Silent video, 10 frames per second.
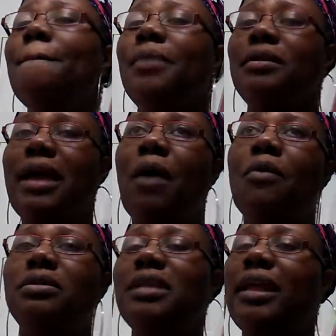but that
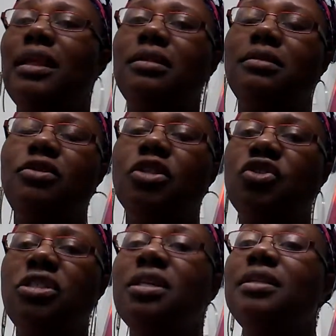was that didn't you know
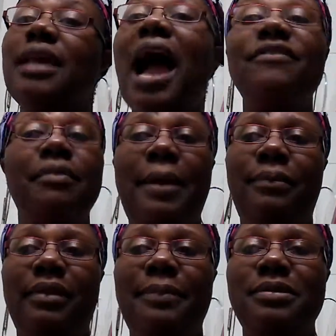she didn't die from
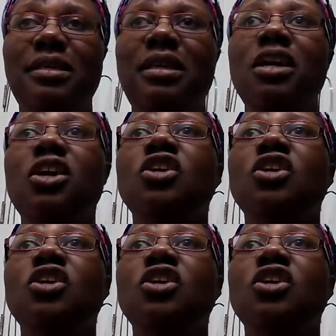epilepsy.